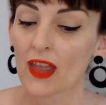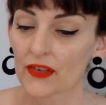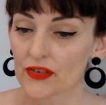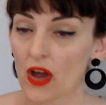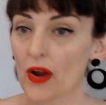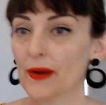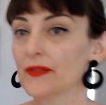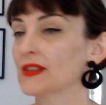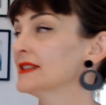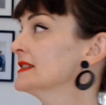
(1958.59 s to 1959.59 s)
So
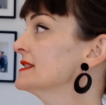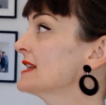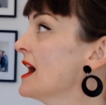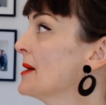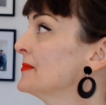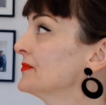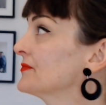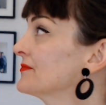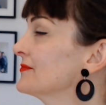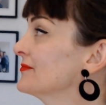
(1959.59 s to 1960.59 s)
this
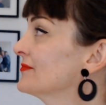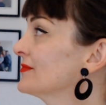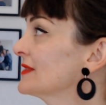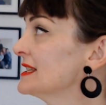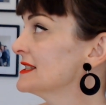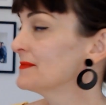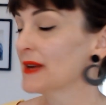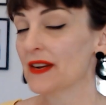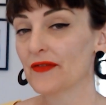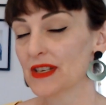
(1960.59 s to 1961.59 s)
is
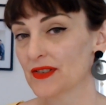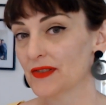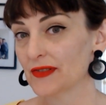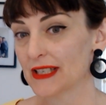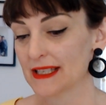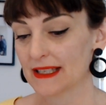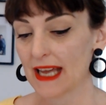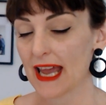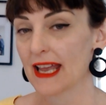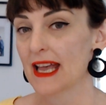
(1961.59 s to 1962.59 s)
beneficial this
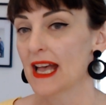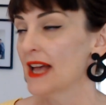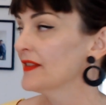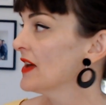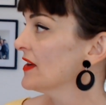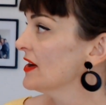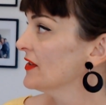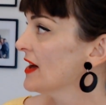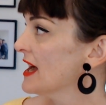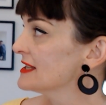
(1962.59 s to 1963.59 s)
day. Now
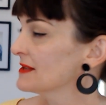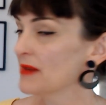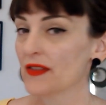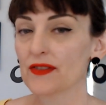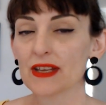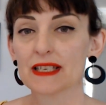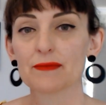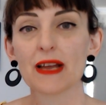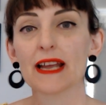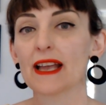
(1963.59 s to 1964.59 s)
there are some other things
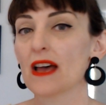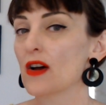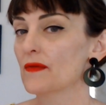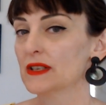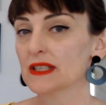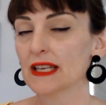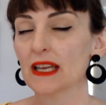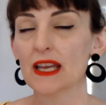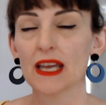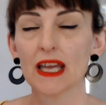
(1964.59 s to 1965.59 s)
playing out.
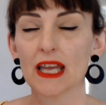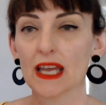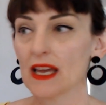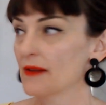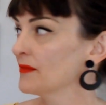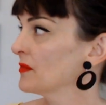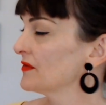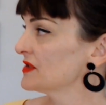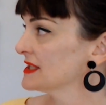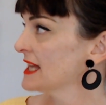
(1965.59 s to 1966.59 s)
Obviously,
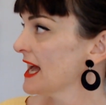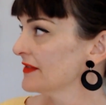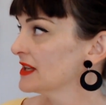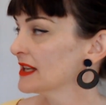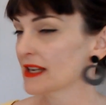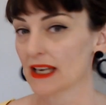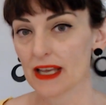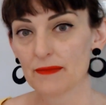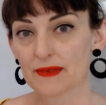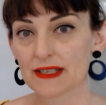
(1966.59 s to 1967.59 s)
we've just had the
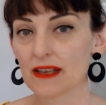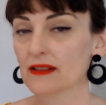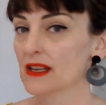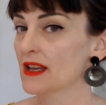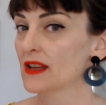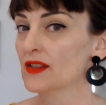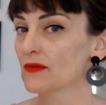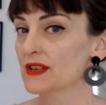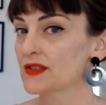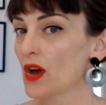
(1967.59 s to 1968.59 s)
eclipse, and the
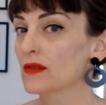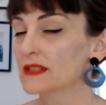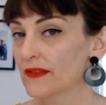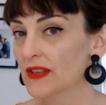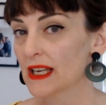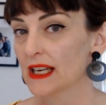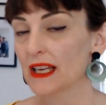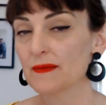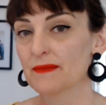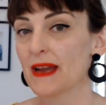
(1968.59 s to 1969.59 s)
results of the
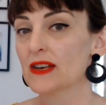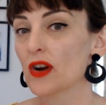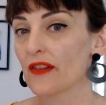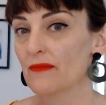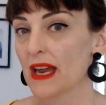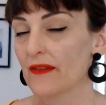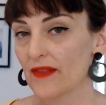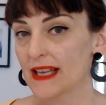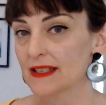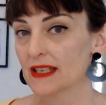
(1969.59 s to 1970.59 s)
eclipse may not have
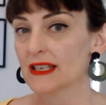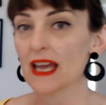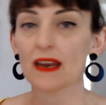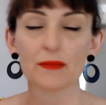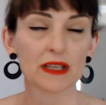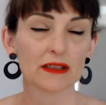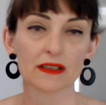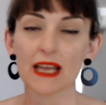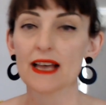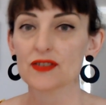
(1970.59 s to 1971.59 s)
manifested yet. I mean,
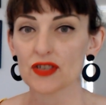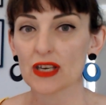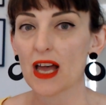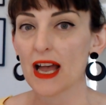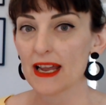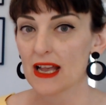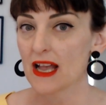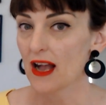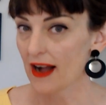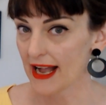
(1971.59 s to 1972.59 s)
last July
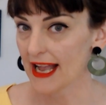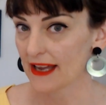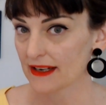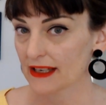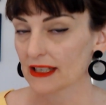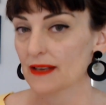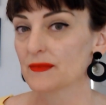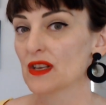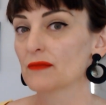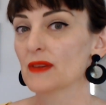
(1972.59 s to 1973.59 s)
I had an
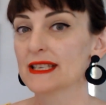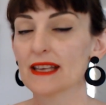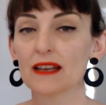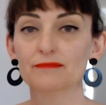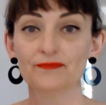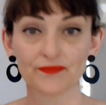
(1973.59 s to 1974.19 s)
eclipse on my sun.